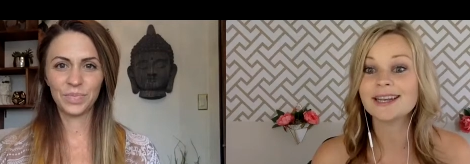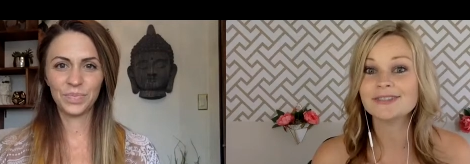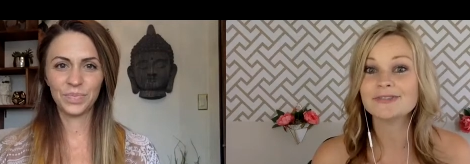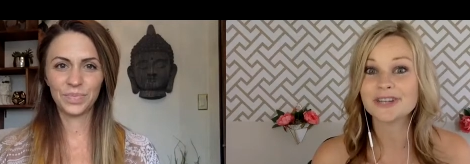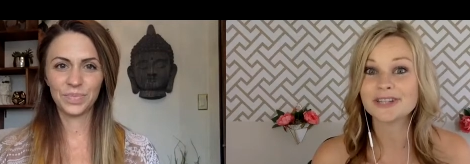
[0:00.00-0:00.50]

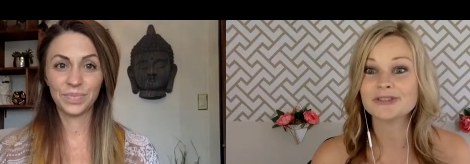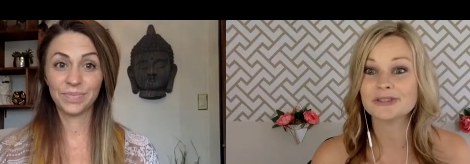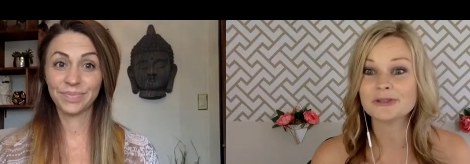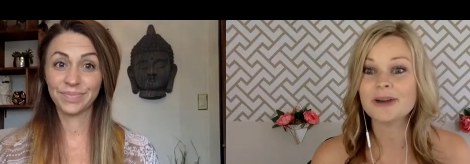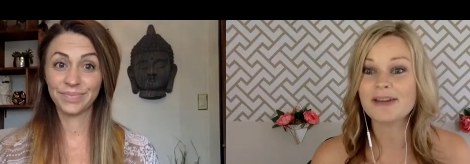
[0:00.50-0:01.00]
Speaker 1: is freaking
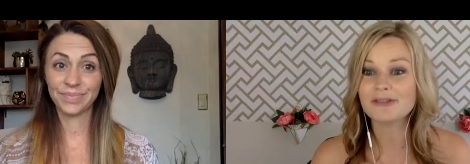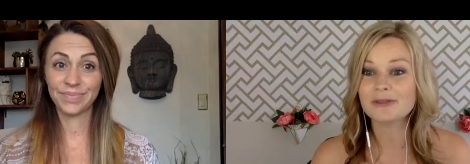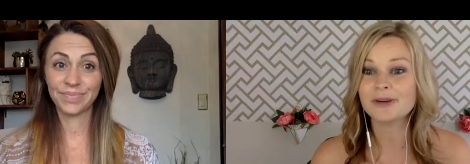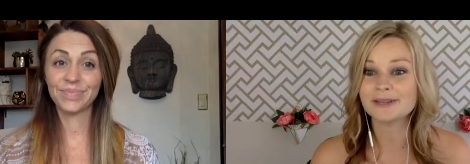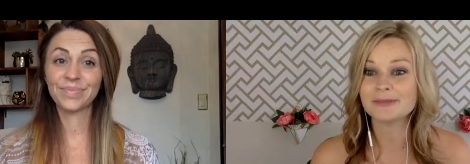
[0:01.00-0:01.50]
true.
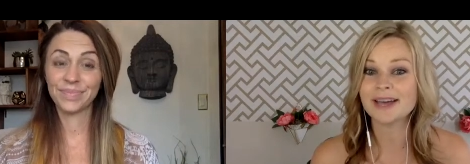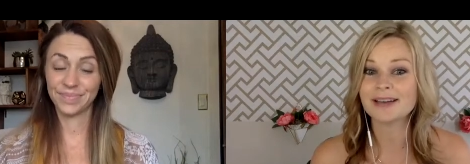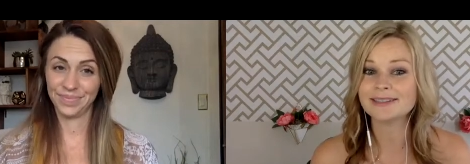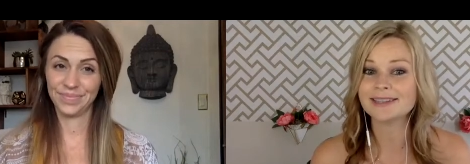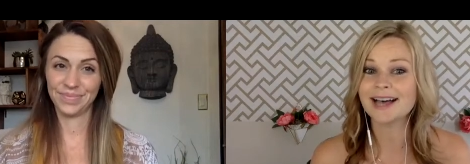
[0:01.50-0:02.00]
Everyone in
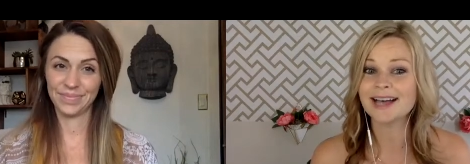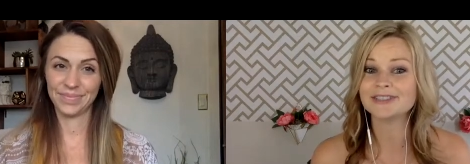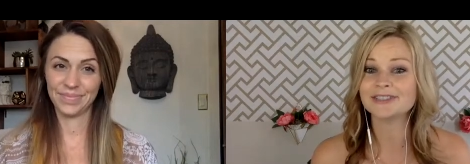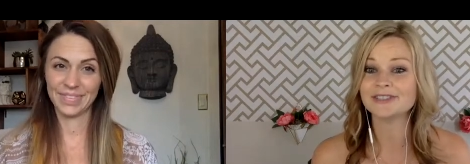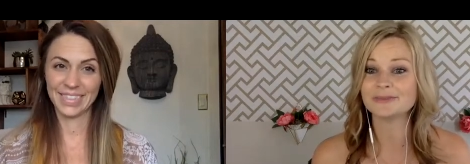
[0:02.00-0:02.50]
Mickell's class
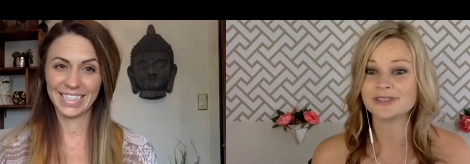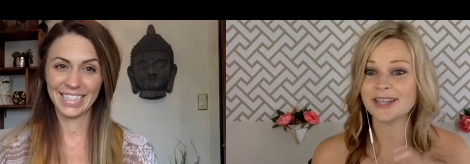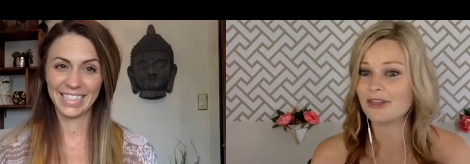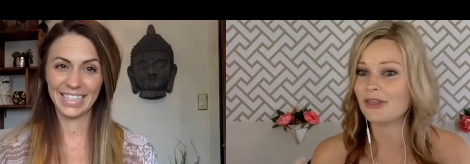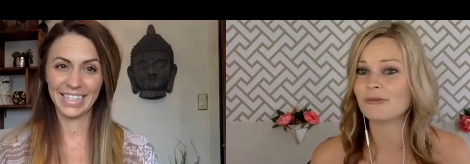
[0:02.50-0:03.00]
just was
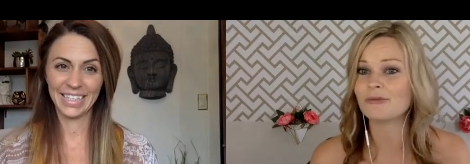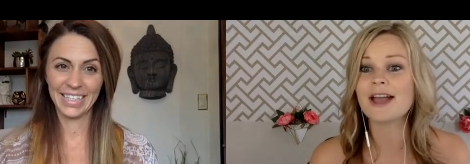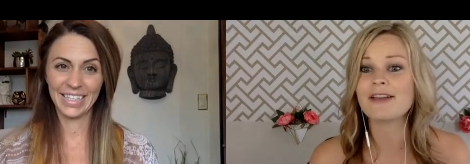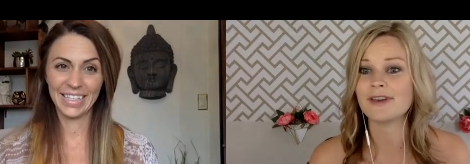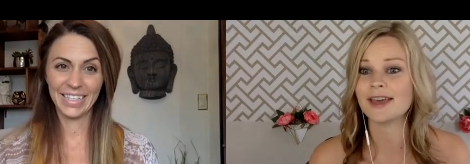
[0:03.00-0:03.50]
like
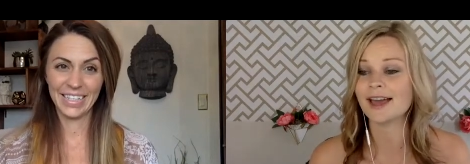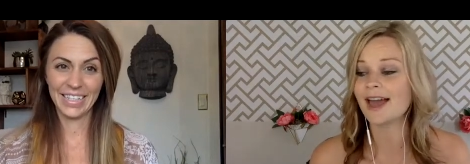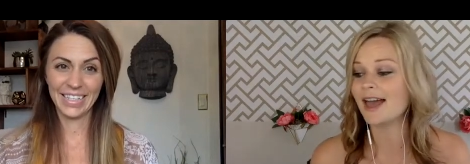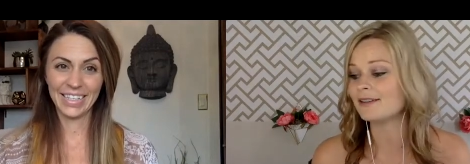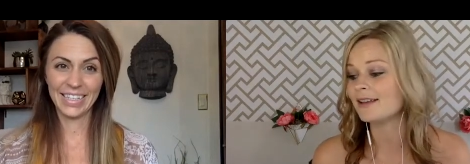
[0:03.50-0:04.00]
thriving
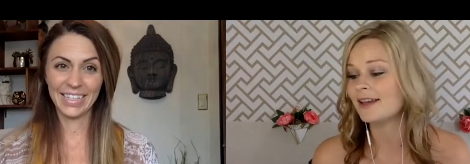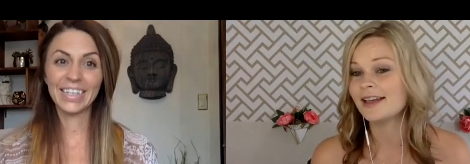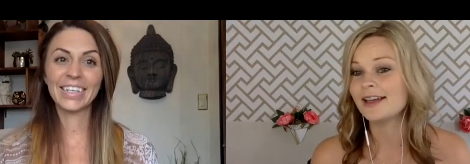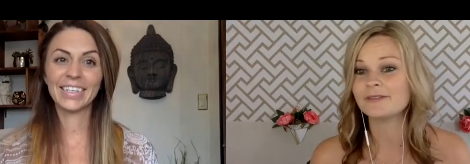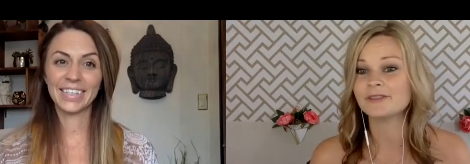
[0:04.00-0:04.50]
and
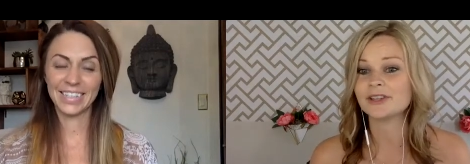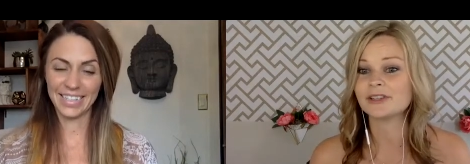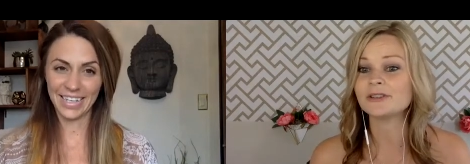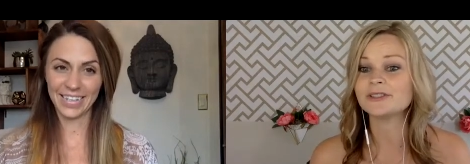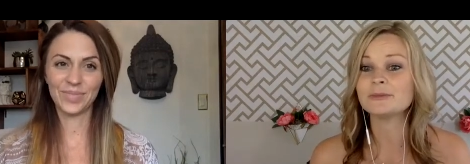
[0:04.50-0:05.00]

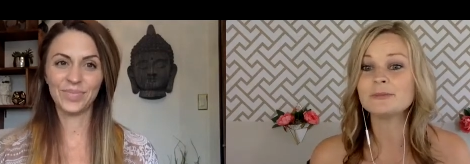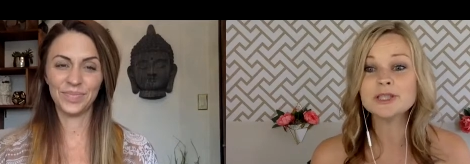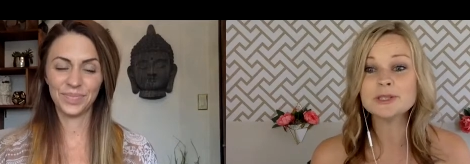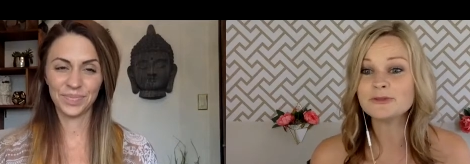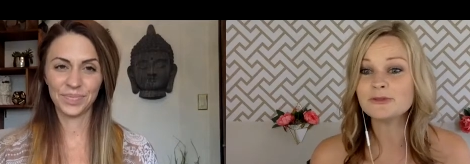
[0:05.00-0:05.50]
closing
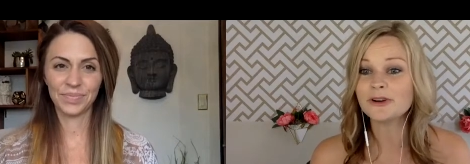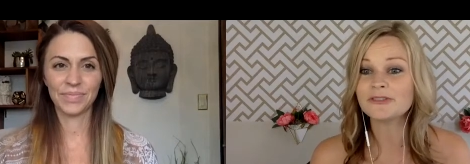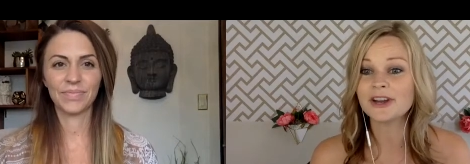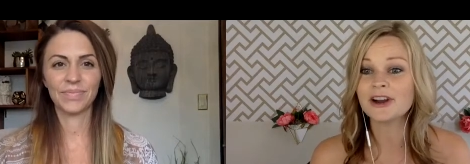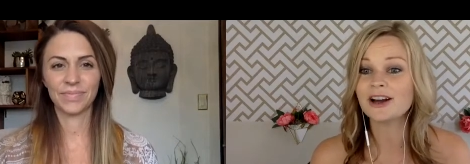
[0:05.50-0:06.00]
multiple four
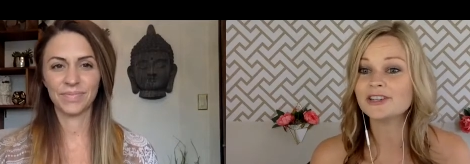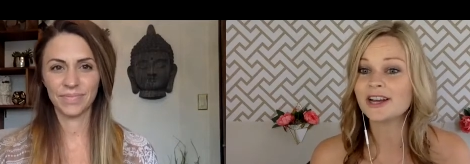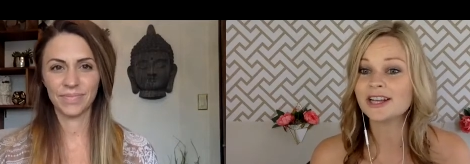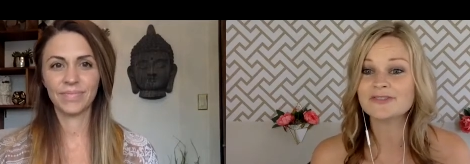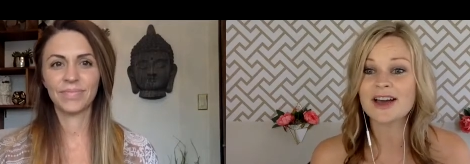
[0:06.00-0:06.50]
figure
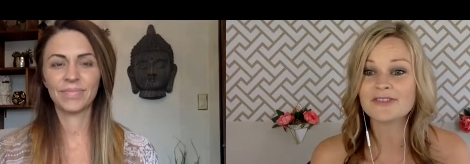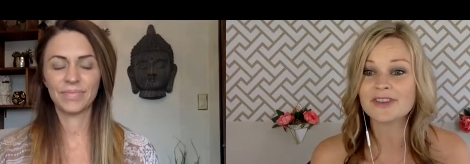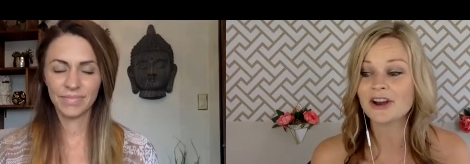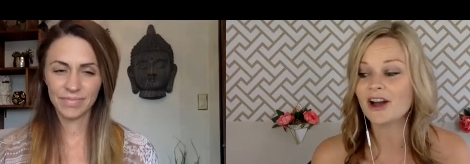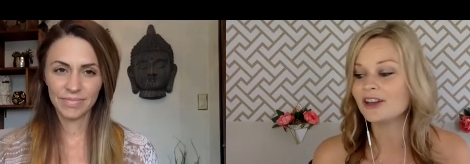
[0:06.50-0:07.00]
contracts, five
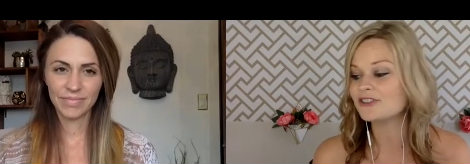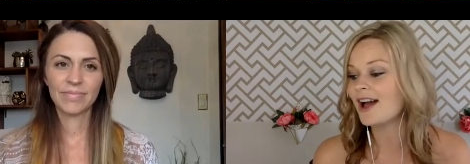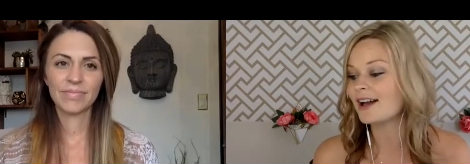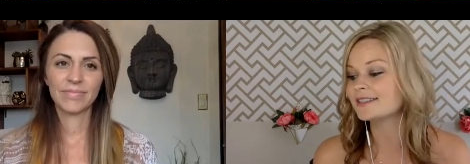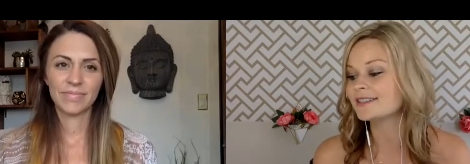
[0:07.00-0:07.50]
figure
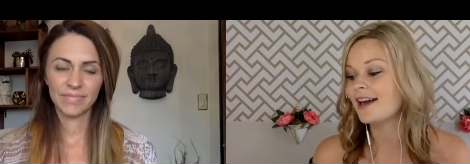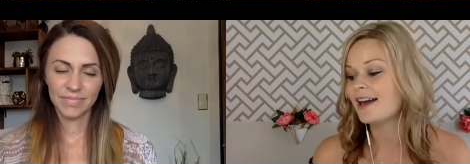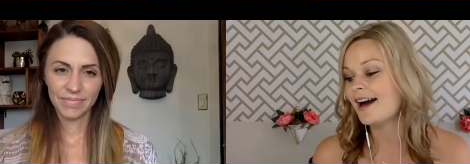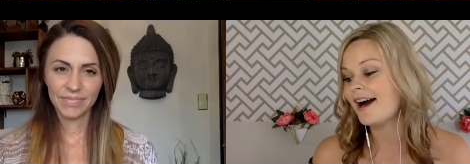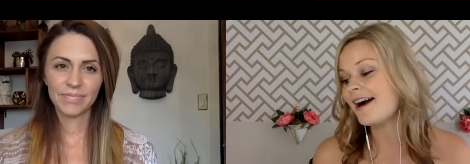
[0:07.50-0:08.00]
contracts.
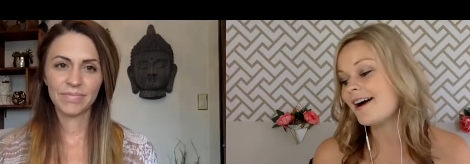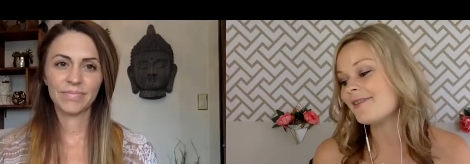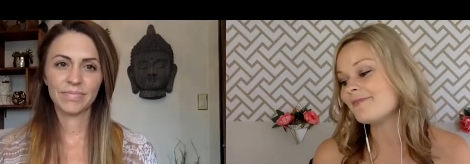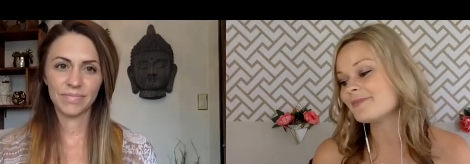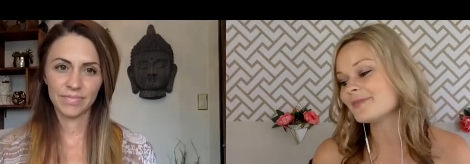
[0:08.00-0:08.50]

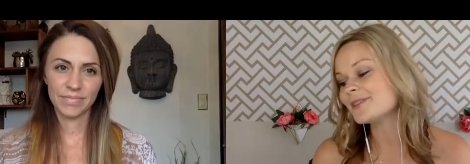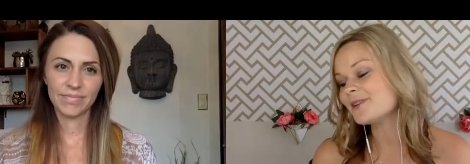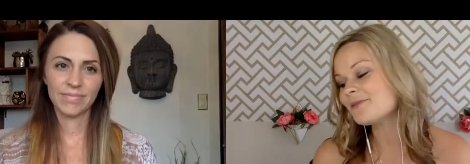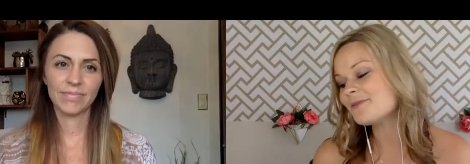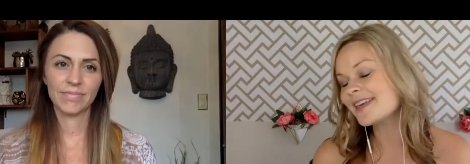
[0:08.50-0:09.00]
Um,
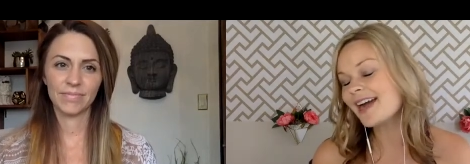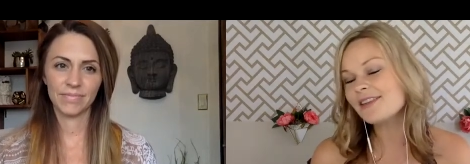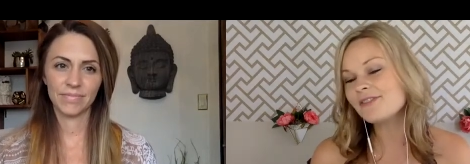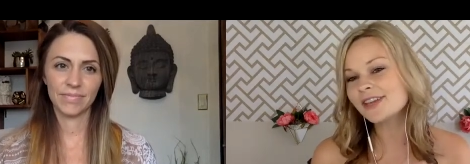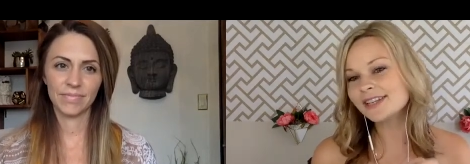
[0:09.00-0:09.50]
so, Mickell,
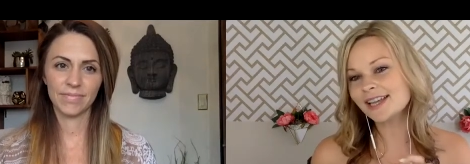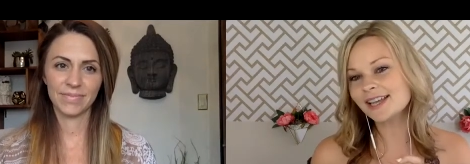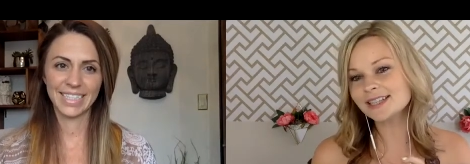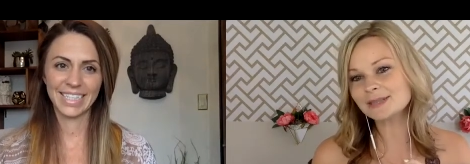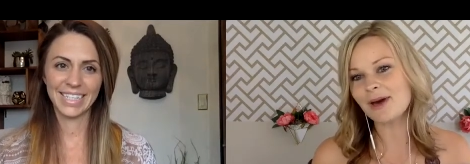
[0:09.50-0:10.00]
if you could take
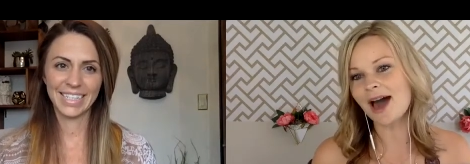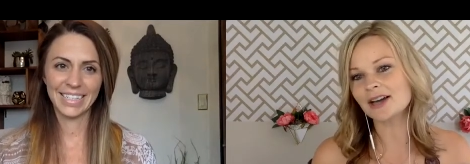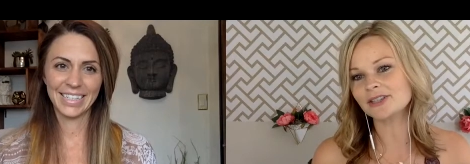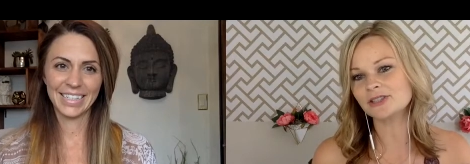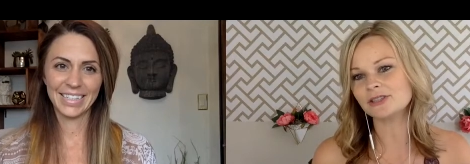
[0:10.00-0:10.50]
us back
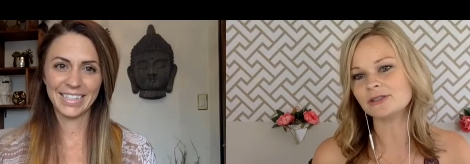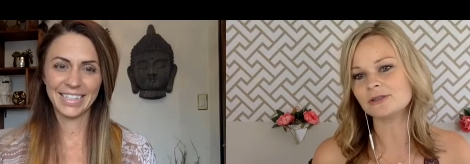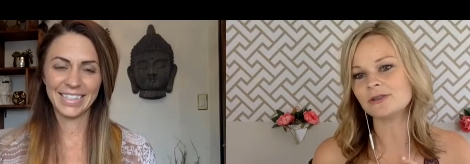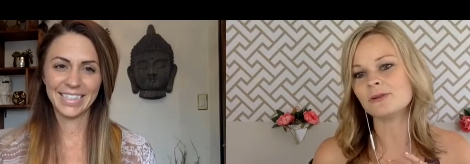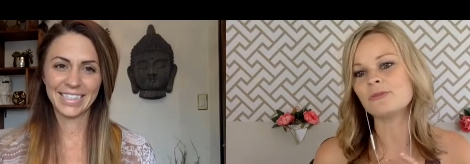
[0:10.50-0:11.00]

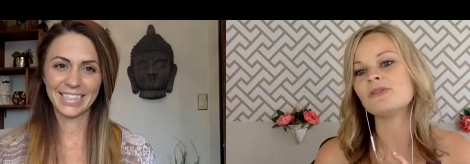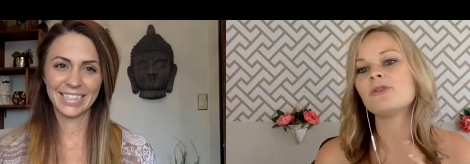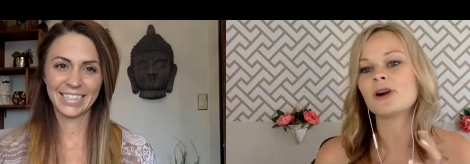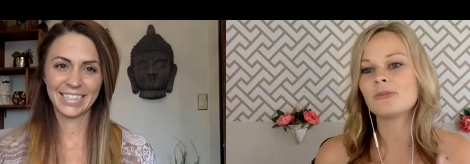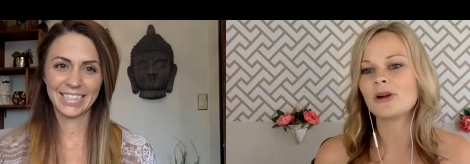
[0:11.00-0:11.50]
to
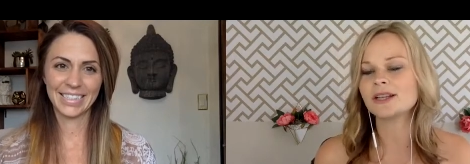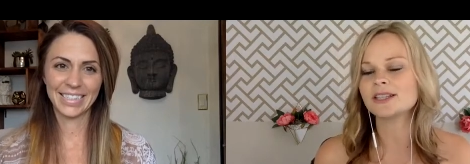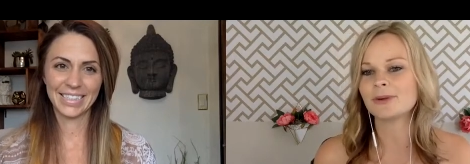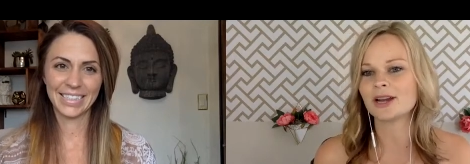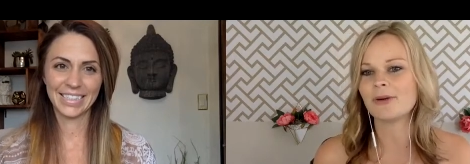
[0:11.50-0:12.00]
before
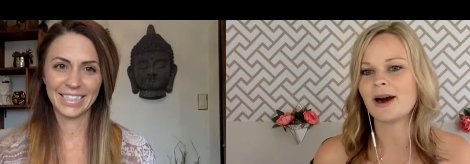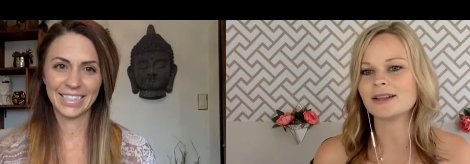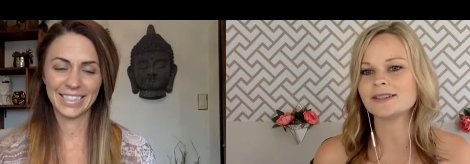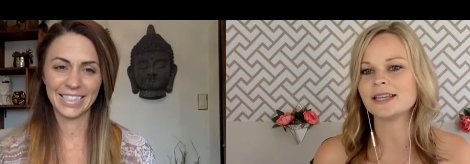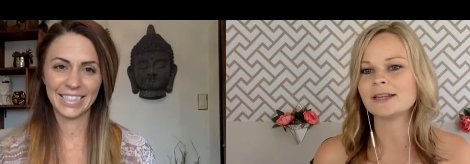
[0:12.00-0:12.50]
Prosperity
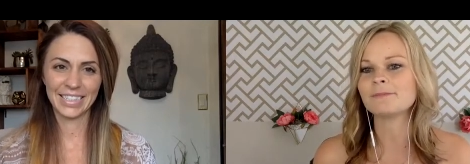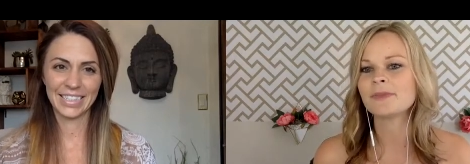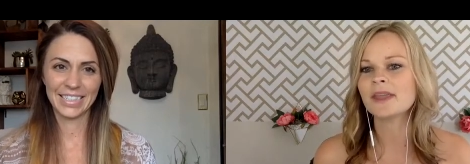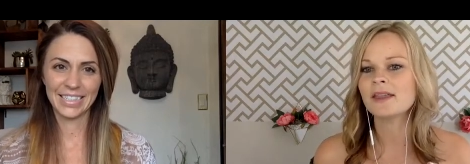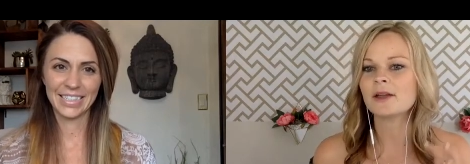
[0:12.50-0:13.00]
Posse,
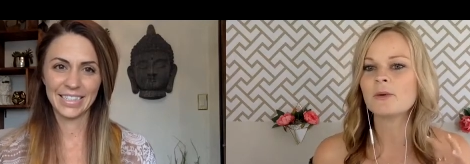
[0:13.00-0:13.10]
like